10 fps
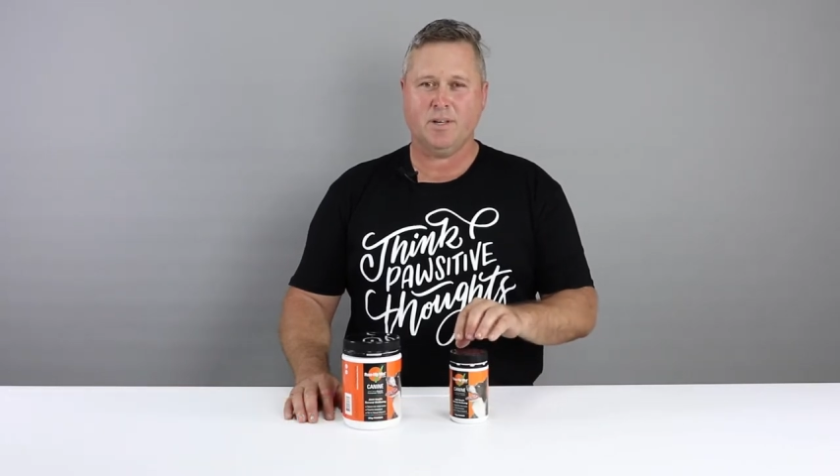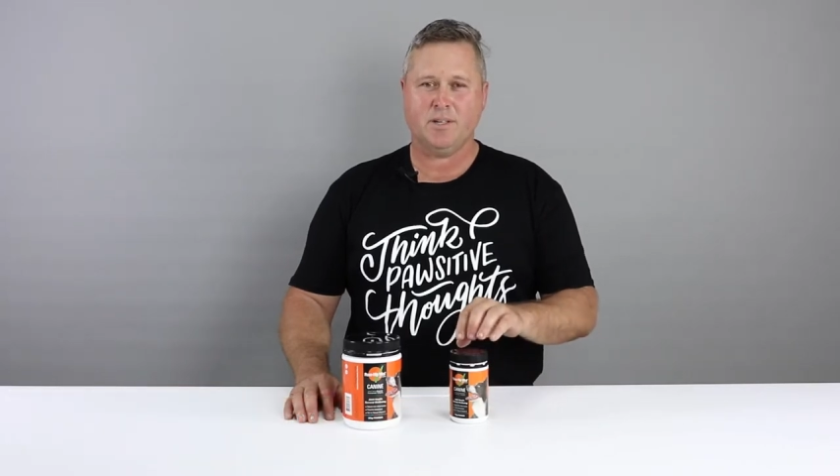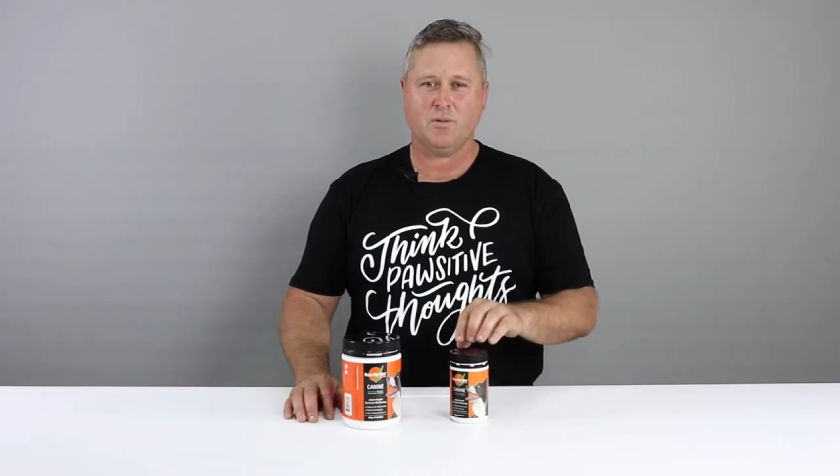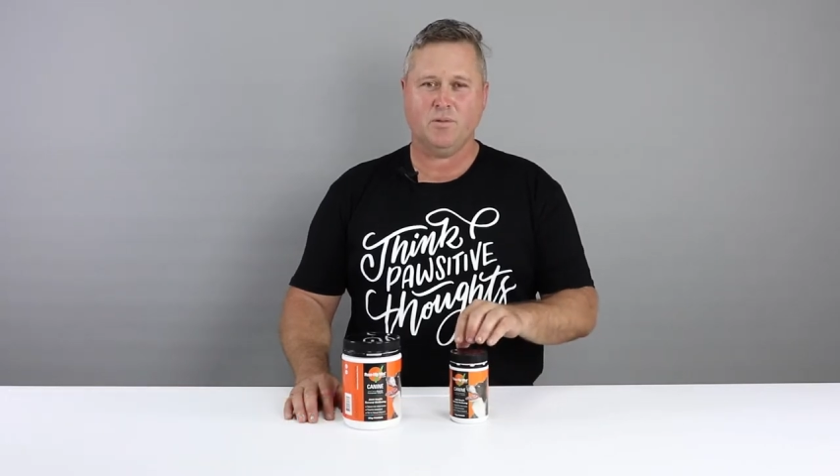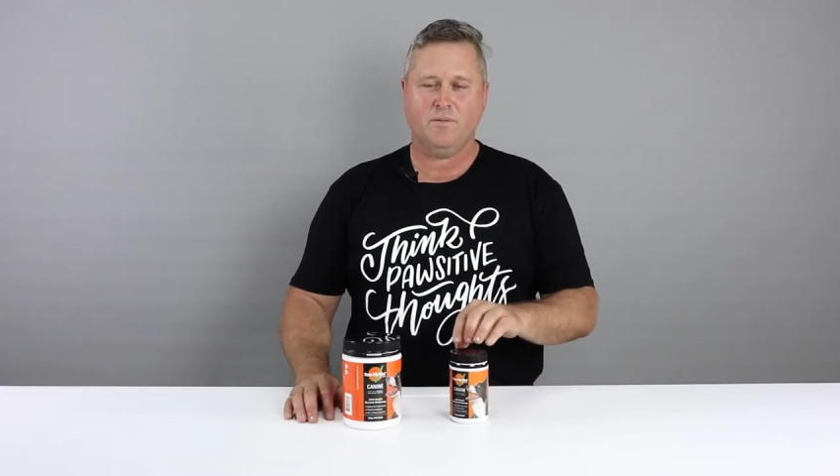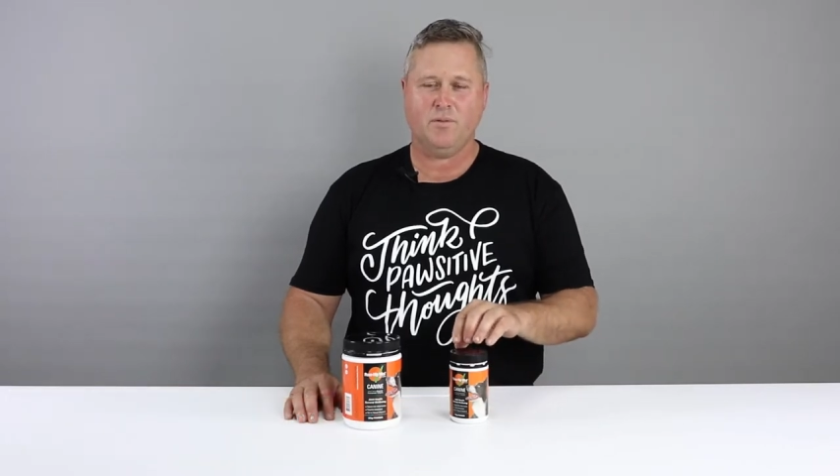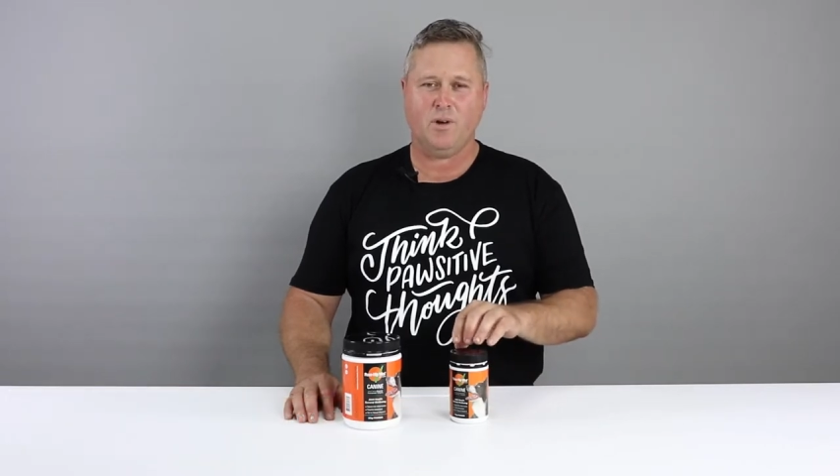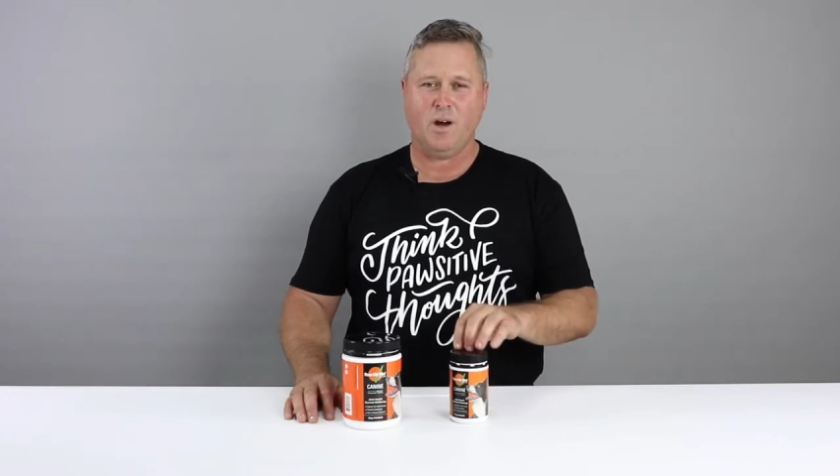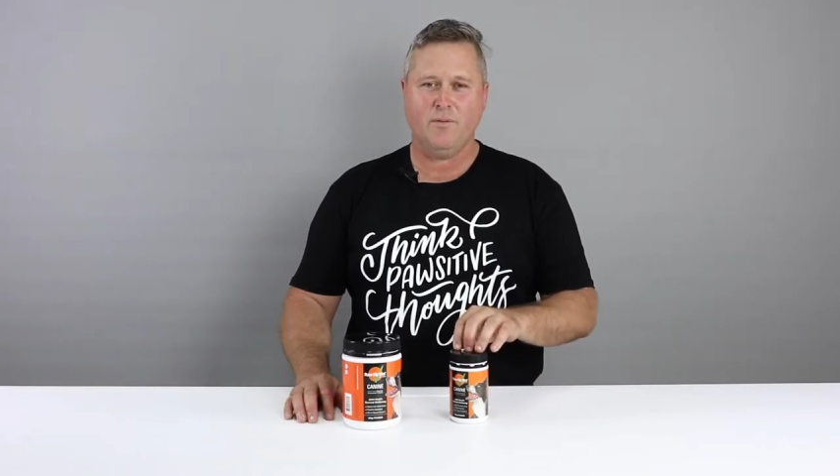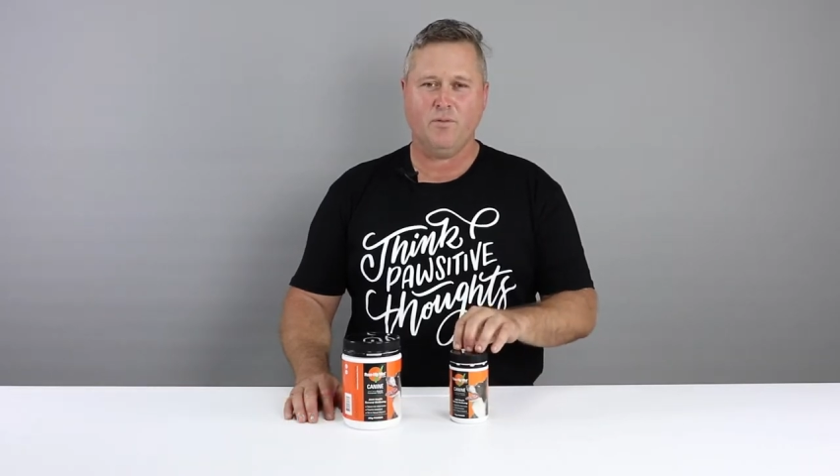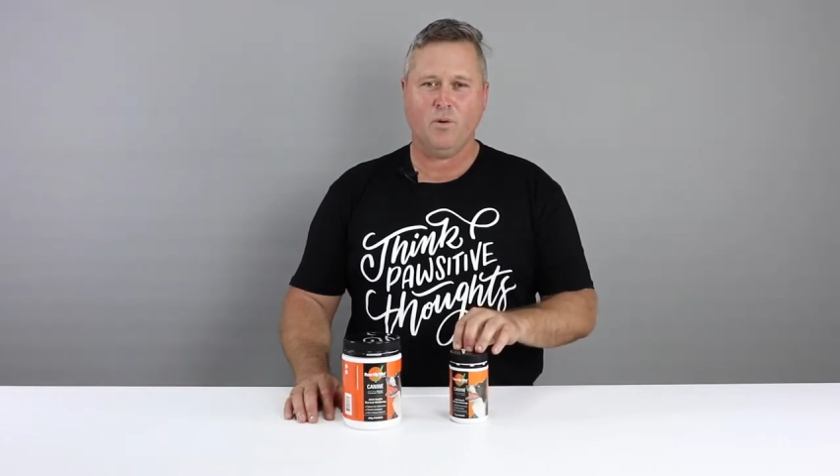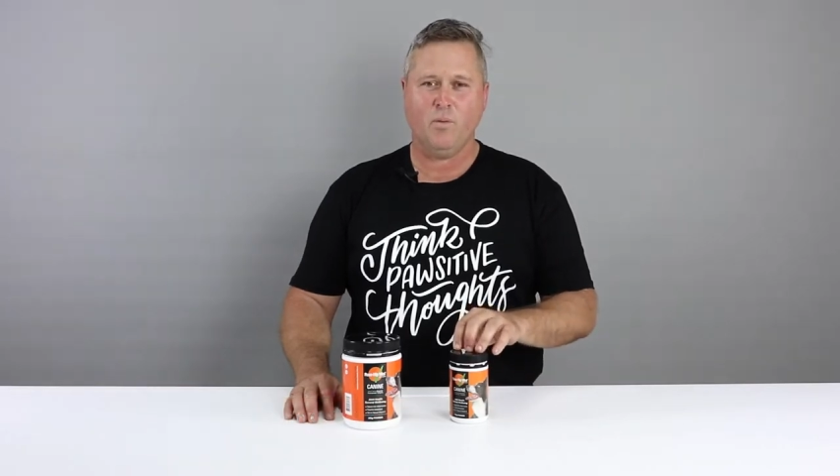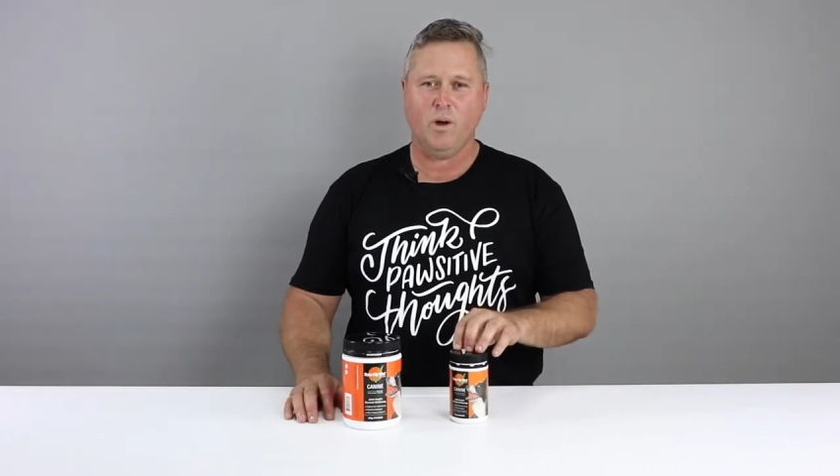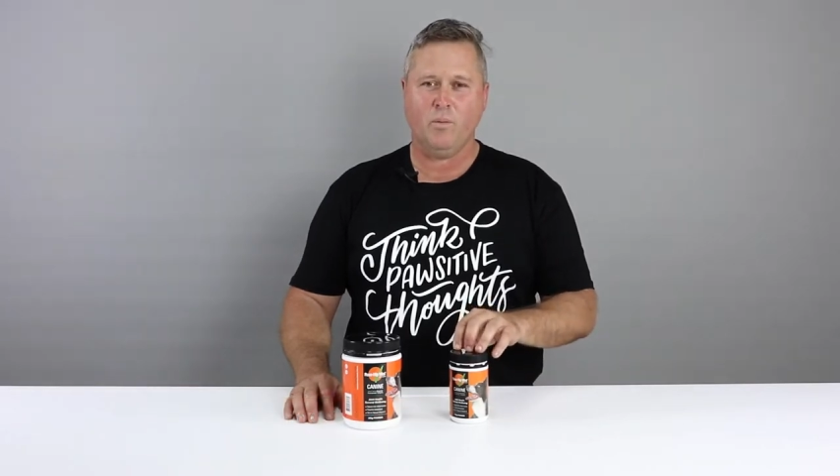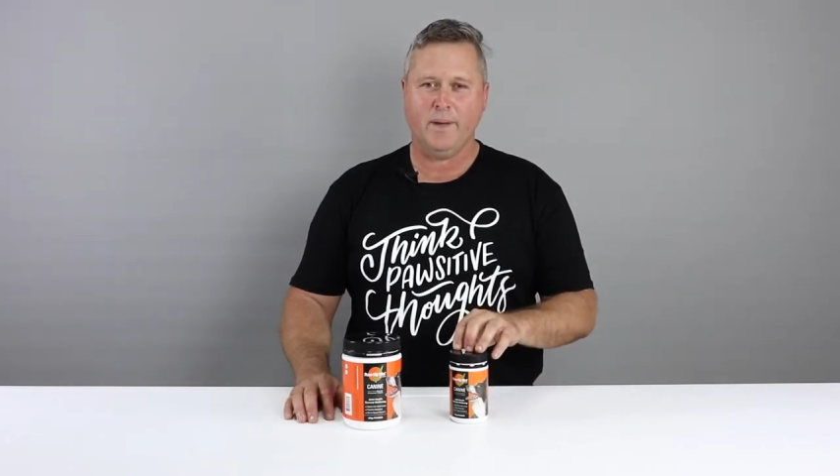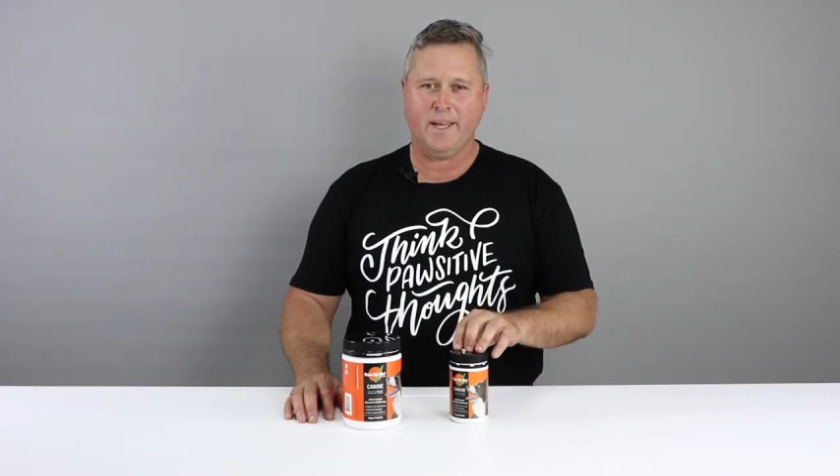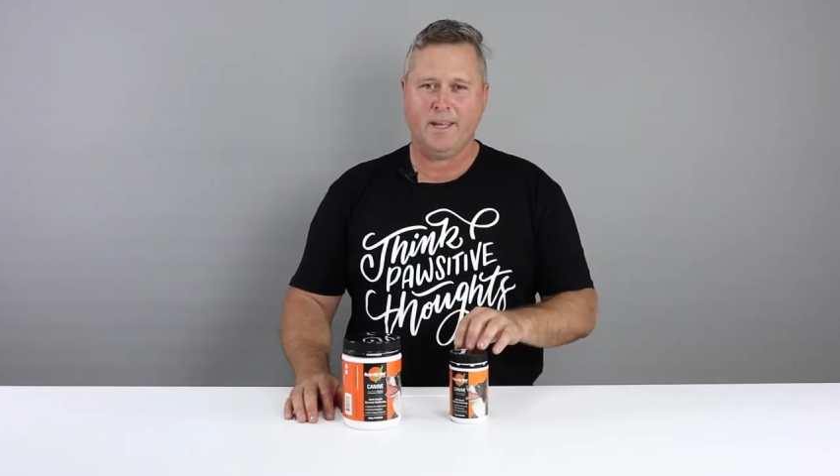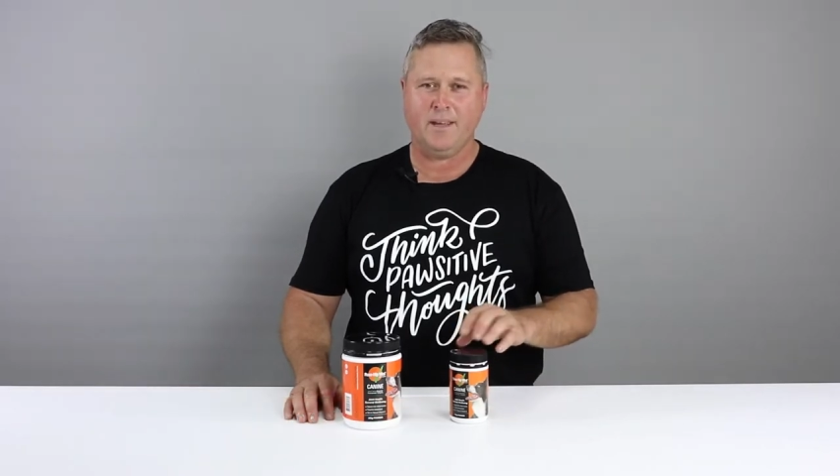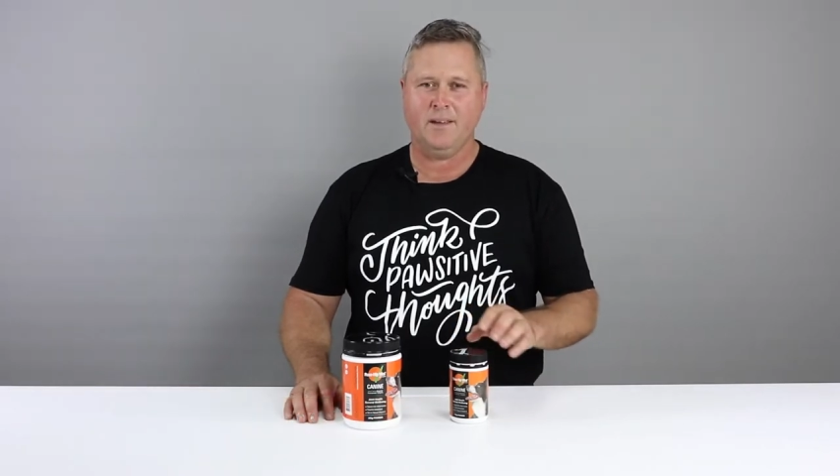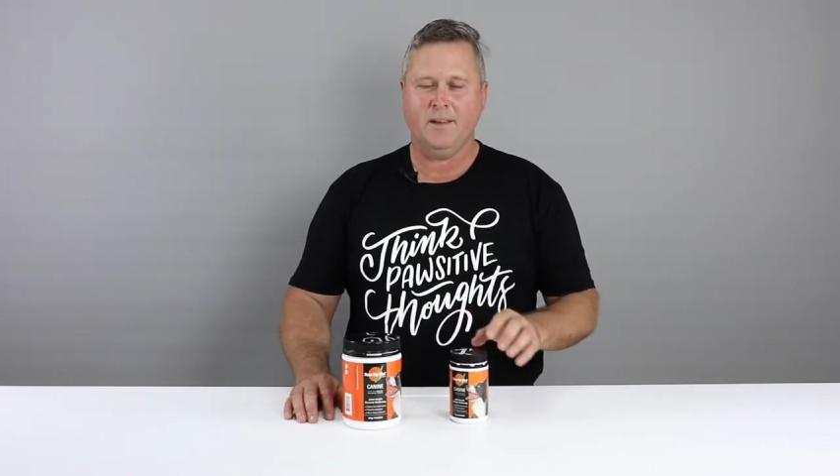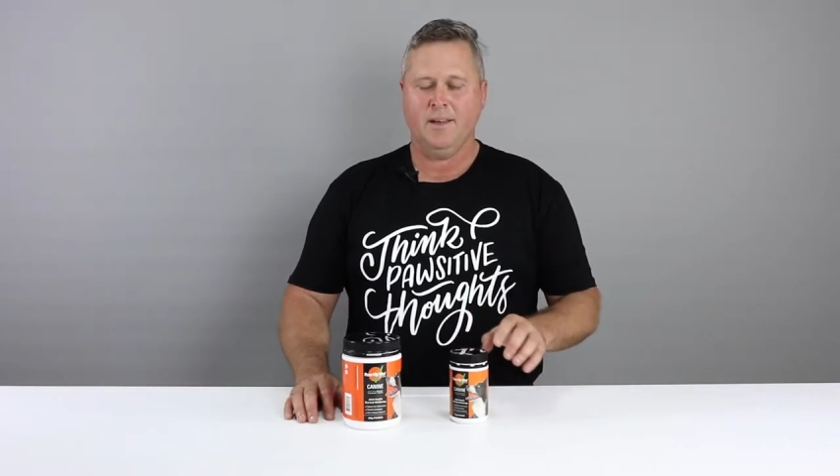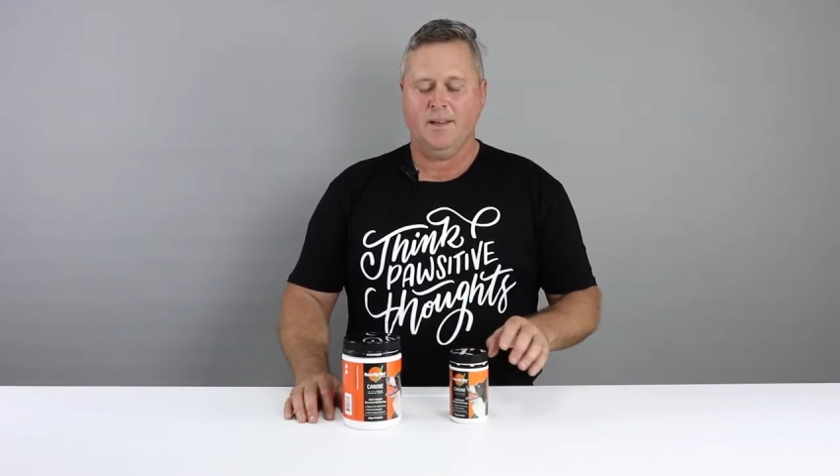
It's good for overall well-being.